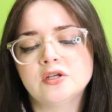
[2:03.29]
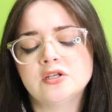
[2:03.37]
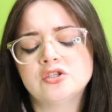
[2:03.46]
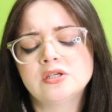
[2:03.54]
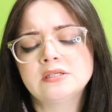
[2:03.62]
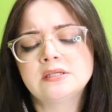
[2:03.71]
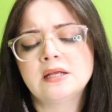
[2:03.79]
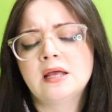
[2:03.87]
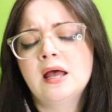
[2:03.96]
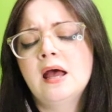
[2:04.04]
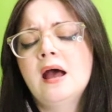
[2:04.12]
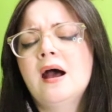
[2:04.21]
It's just that
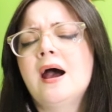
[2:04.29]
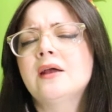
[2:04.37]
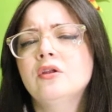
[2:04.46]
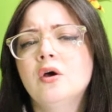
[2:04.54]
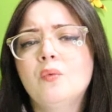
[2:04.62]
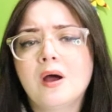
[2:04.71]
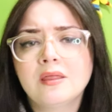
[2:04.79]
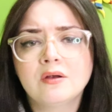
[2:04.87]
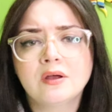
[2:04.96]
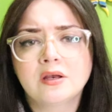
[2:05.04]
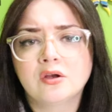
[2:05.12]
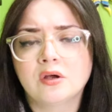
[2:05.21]
I don't know why
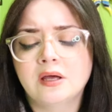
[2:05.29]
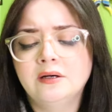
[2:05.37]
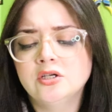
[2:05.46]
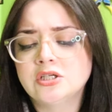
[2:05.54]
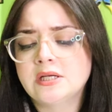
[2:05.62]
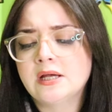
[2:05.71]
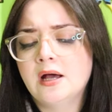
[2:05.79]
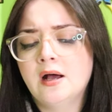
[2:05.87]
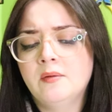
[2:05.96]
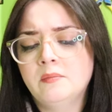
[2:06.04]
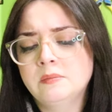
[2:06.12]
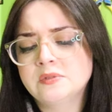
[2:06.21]
they're in your energy.
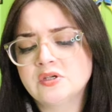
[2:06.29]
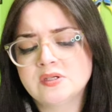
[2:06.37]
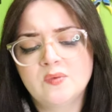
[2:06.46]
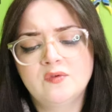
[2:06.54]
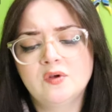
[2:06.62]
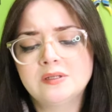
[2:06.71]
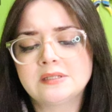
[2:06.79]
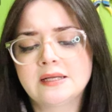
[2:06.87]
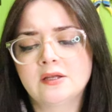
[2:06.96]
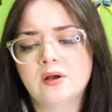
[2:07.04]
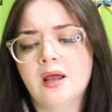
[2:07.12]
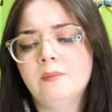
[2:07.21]
So some of you, it's
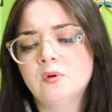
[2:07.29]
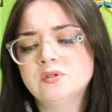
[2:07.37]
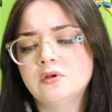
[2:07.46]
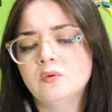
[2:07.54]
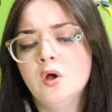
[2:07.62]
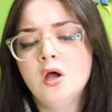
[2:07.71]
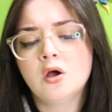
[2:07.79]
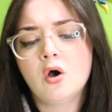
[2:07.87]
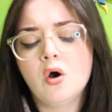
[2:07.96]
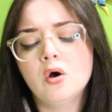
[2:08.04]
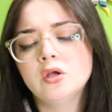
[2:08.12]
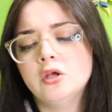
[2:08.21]
like they're able to
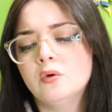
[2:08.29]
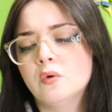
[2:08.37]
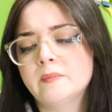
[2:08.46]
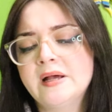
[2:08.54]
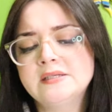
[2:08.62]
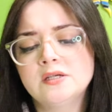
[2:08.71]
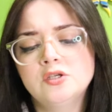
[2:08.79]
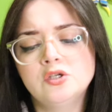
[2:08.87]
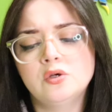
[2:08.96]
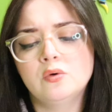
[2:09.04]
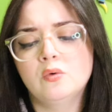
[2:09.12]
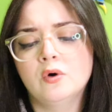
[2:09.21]
call you or message
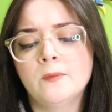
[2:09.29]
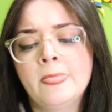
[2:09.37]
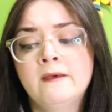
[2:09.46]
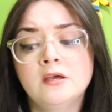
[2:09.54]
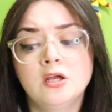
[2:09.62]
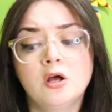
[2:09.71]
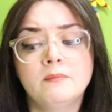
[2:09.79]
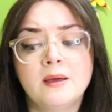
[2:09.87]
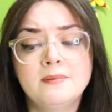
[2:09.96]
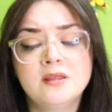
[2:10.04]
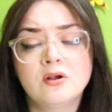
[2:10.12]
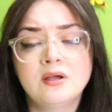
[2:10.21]
you, or, you know,
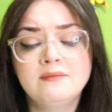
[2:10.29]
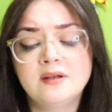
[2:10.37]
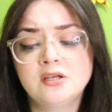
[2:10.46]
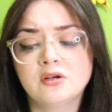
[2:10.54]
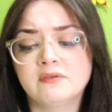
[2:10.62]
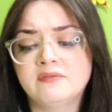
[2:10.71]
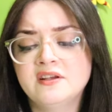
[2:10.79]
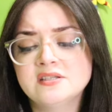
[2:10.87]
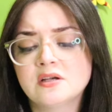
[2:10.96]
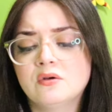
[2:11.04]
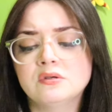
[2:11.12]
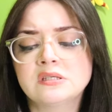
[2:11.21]
maybe they're even in your
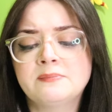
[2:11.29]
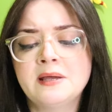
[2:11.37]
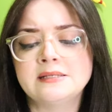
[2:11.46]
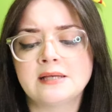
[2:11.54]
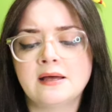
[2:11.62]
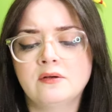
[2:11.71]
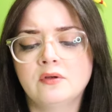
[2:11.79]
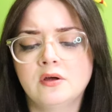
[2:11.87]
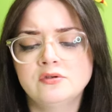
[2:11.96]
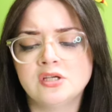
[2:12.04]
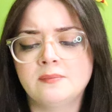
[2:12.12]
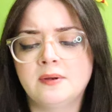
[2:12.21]
physical space. I don't
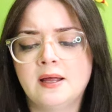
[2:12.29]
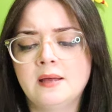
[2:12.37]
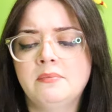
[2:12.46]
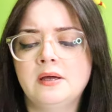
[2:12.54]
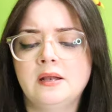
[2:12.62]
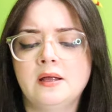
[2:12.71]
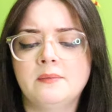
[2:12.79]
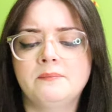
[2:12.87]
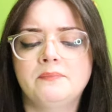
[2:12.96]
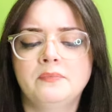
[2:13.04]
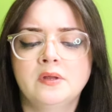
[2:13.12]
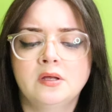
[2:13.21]
know, Gemini, but
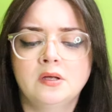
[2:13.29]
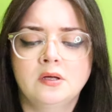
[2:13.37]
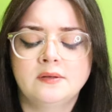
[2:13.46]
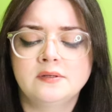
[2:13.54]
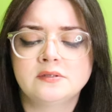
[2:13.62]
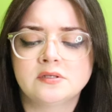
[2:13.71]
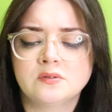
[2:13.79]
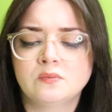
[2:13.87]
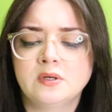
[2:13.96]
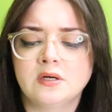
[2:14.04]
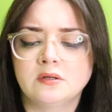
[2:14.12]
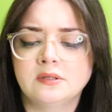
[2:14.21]
this is
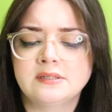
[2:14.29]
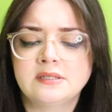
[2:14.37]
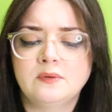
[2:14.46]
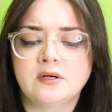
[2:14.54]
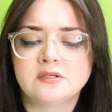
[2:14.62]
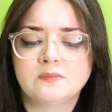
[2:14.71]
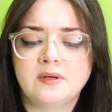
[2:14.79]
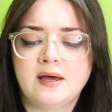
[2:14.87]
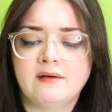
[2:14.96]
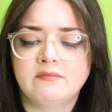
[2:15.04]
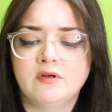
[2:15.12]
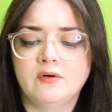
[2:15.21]
weird. Let's see what else we
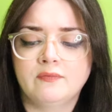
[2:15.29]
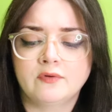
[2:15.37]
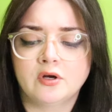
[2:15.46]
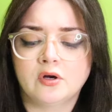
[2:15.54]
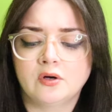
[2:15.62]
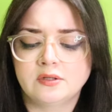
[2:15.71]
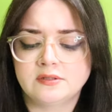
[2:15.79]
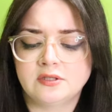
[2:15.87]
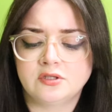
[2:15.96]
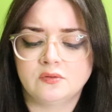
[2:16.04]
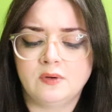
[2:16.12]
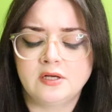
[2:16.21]
have, though, for your current
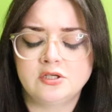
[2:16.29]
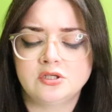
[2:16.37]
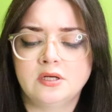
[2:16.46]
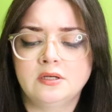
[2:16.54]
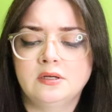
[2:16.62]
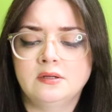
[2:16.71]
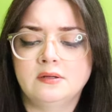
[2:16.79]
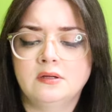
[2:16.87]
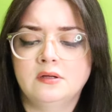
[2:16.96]
situation.